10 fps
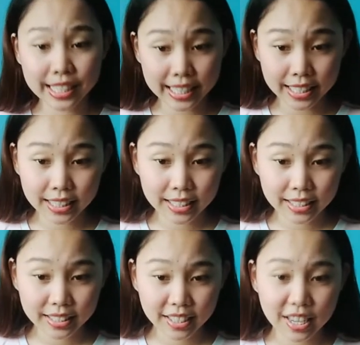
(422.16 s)
Very
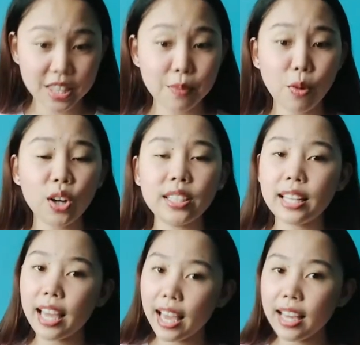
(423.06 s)
fast
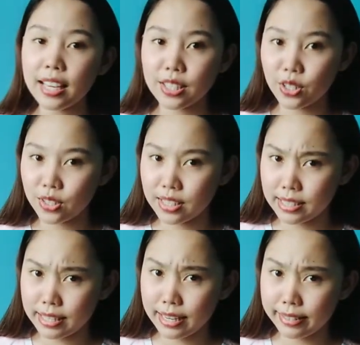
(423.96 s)
progress.
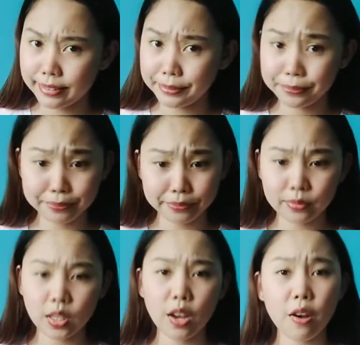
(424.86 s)
June
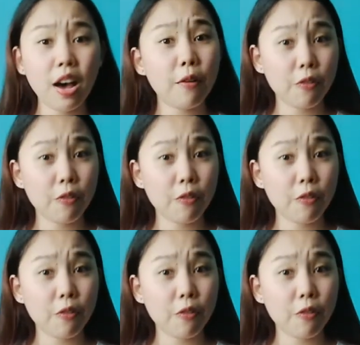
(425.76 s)
3,